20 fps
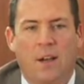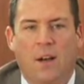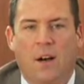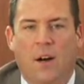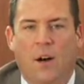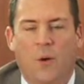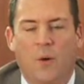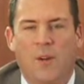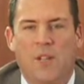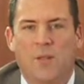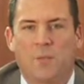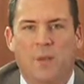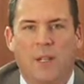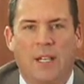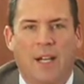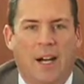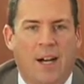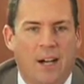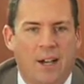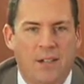Always
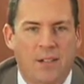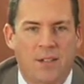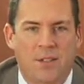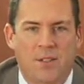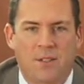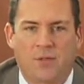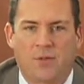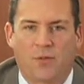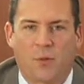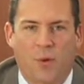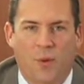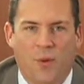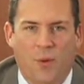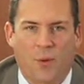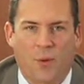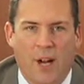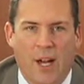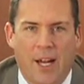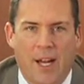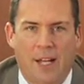be honest,
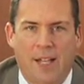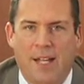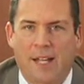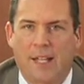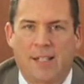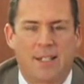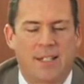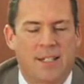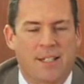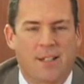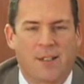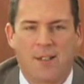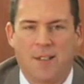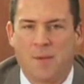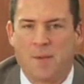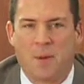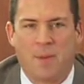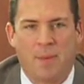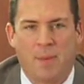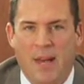forthright, and tell
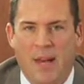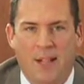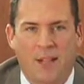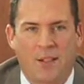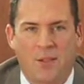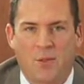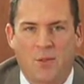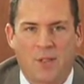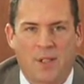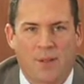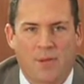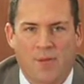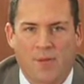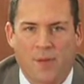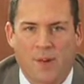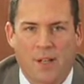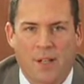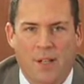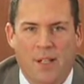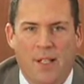them the bad news up
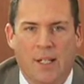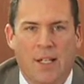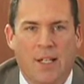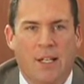front.